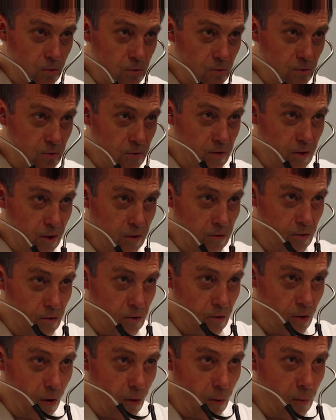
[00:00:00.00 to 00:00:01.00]
use the
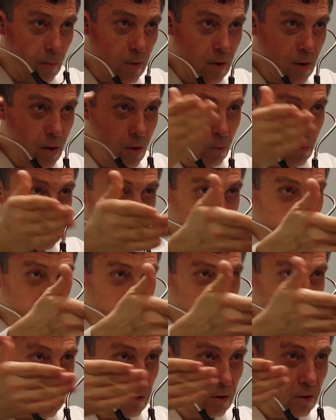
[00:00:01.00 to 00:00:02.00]
stethoscope with the
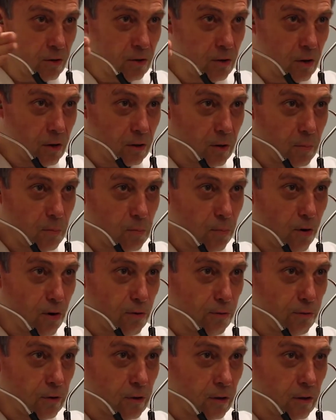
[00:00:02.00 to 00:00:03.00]
sound conducting
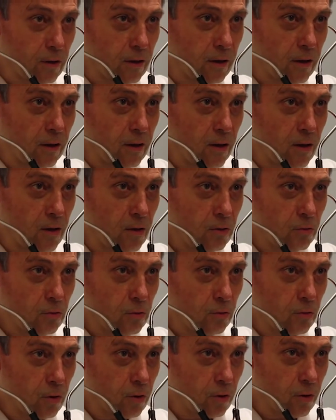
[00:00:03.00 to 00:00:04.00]
perfectly to
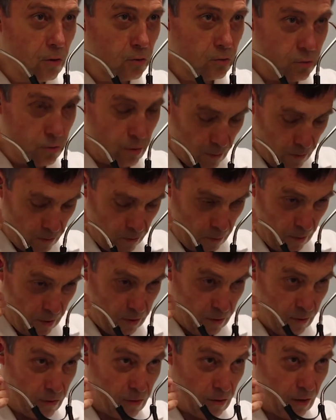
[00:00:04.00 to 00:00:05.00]
your eardrums by
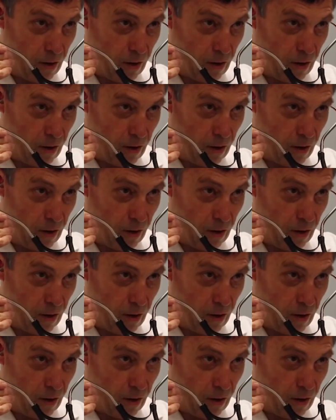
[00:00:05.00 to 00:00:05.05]
this